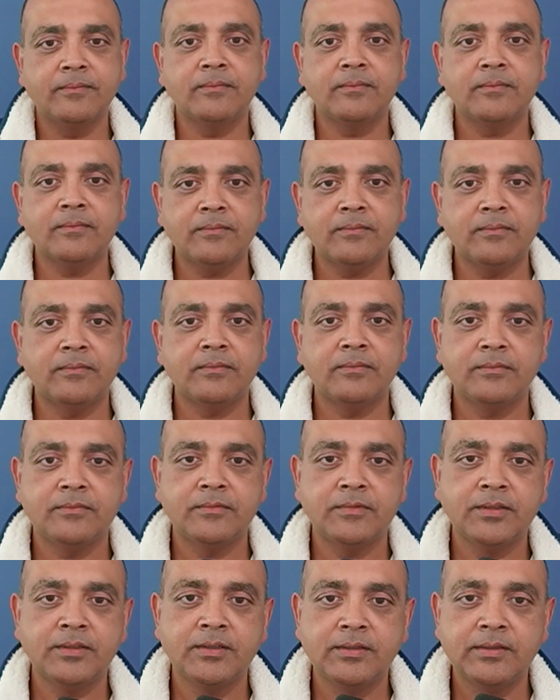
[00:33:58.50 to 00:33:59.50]

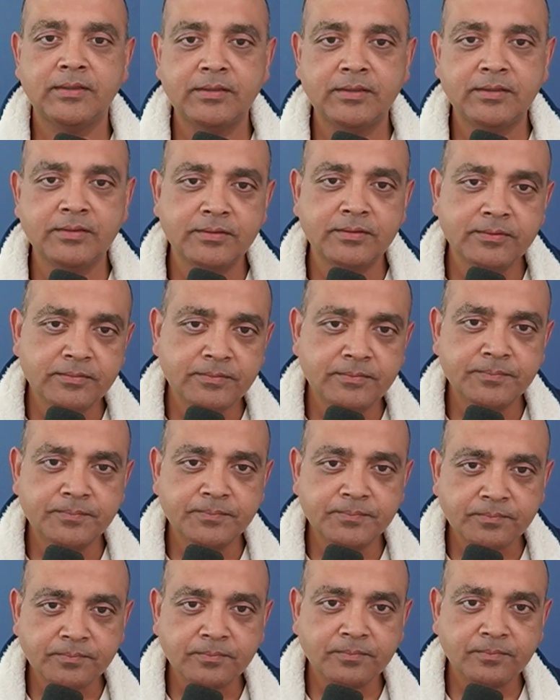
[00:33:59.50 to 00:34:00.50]

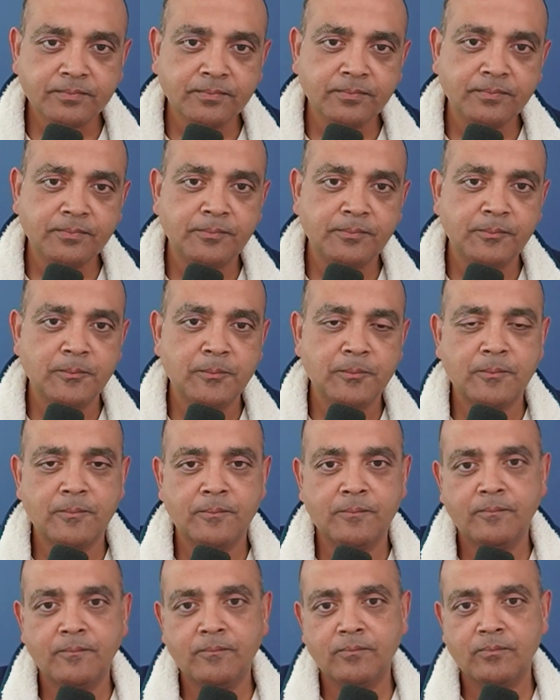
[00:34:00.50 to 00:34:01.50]

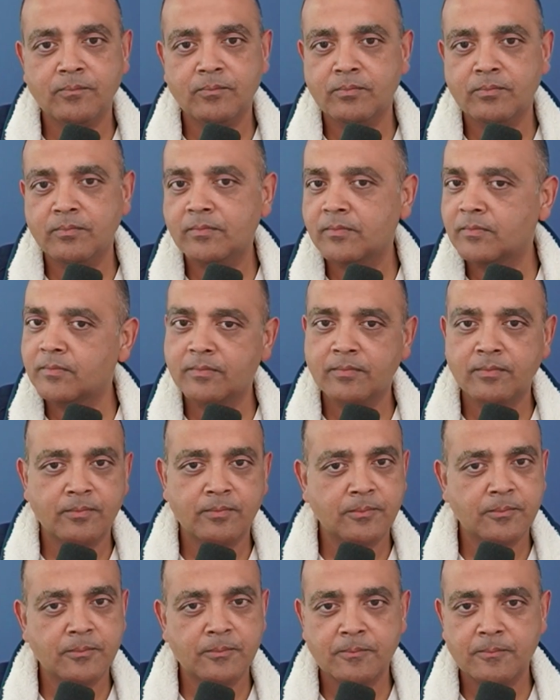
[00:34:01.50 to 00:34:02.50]

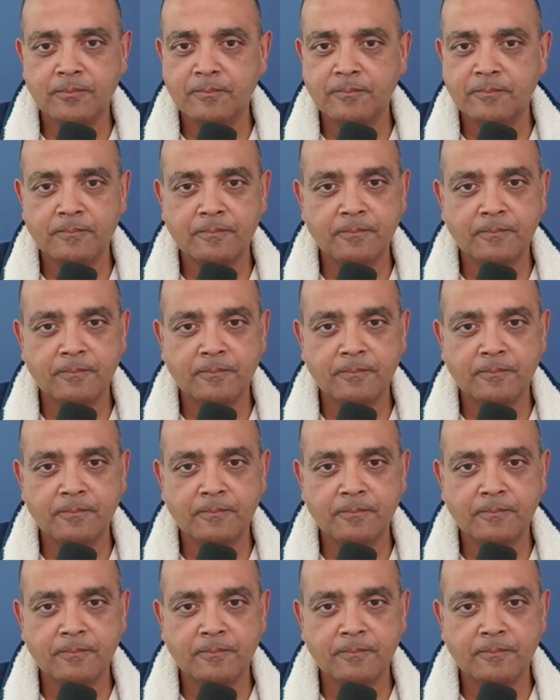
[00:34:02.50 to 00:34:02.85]
The person shown says nothing.